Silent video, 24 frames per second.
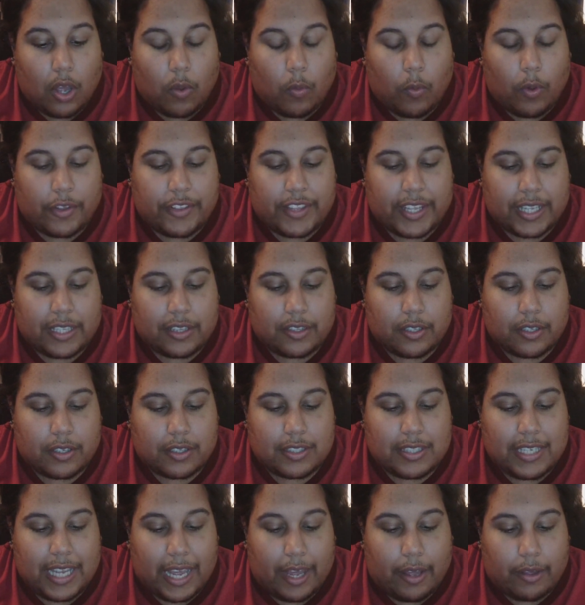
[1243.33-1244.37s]
while they
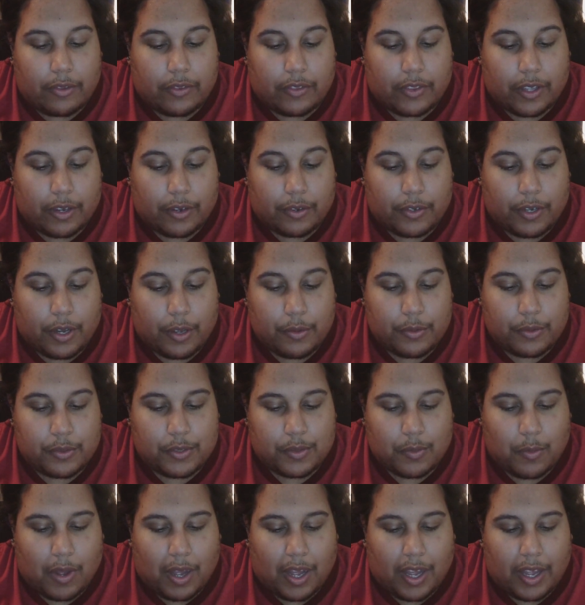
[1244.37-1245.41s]
looked down their
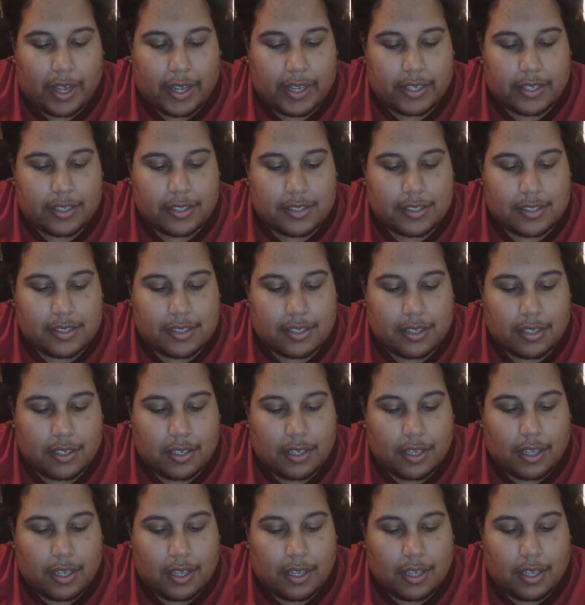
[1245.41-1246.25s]
nose-wise.